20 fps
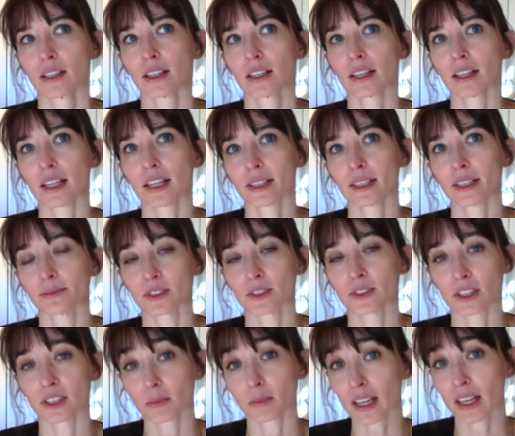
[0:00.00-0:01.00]

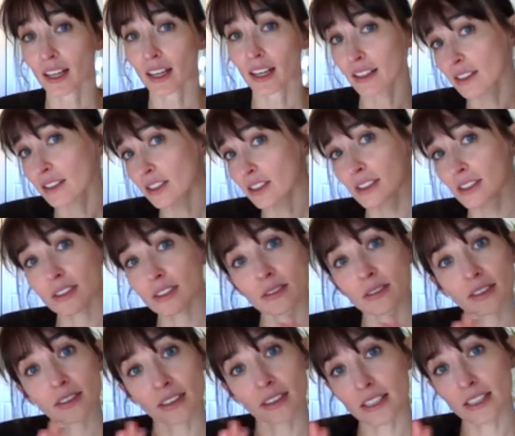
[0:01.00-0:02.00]
to my
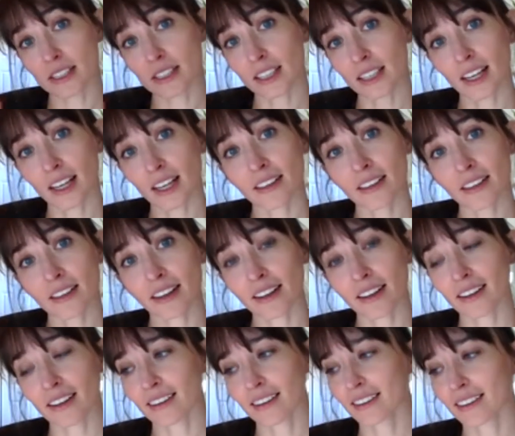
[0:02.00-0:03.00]
editors listening out
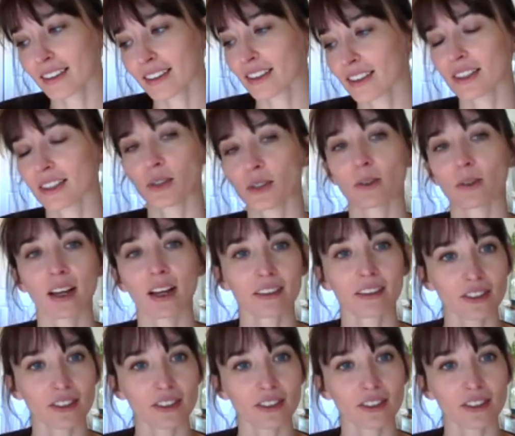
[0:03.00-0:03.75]
there, you will have